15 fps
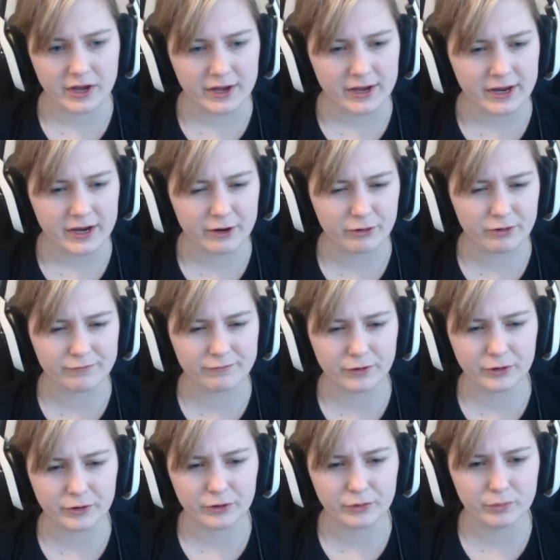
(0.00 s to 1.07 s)

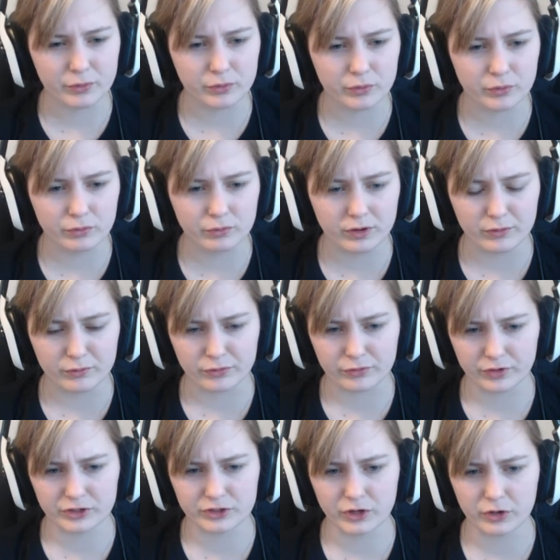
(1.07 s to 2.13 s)
irrevocable
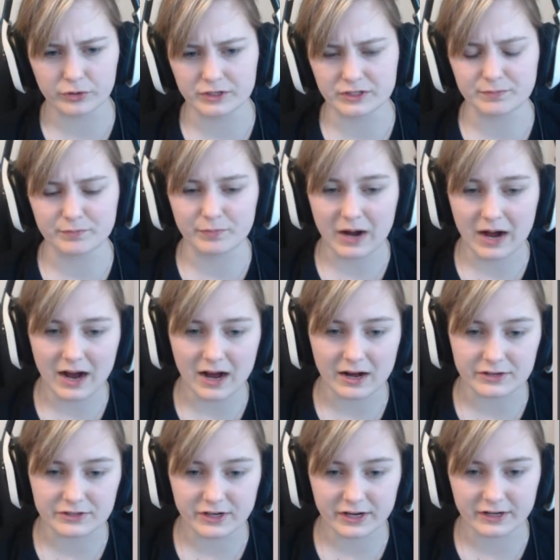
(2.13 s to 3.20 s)
threshold is
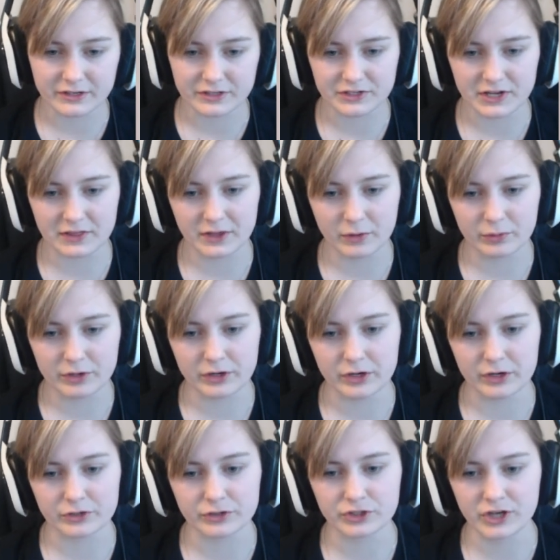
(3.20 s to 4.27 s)
passed, I understand that we
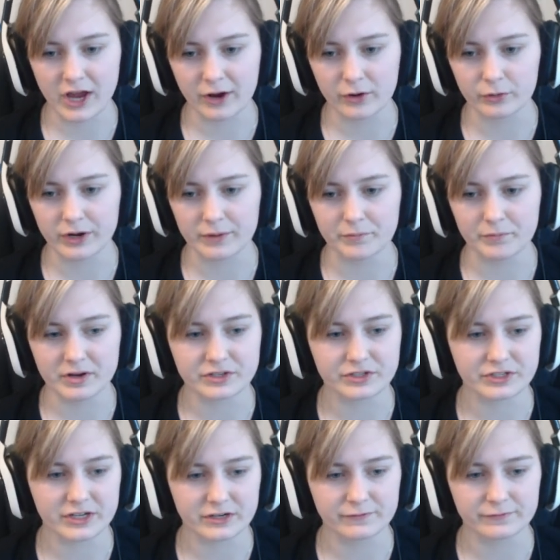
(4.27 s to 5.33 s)
are shackled and must
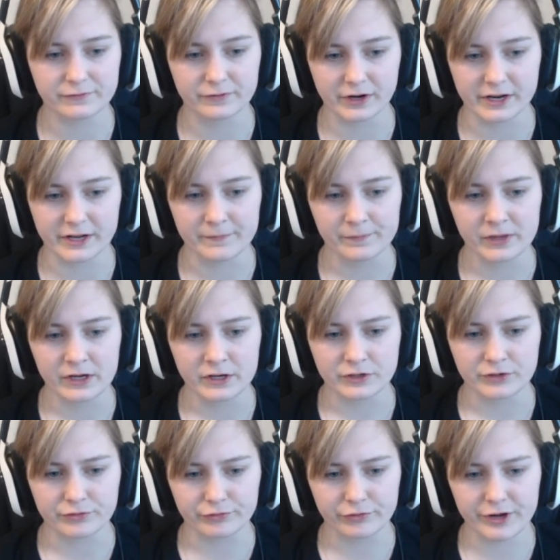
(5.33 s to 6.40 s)
set free.
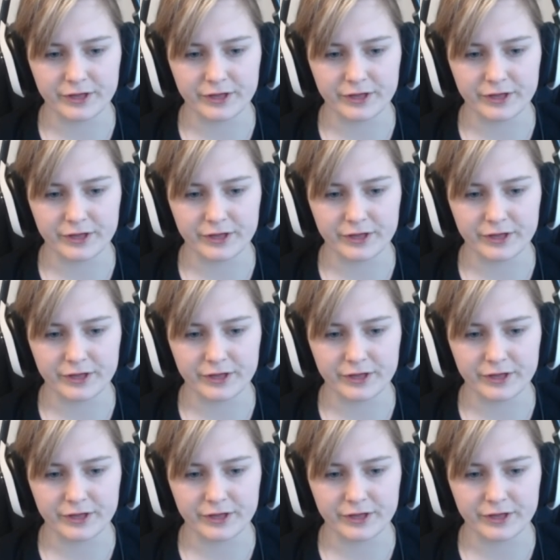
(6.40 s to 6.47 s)
To free the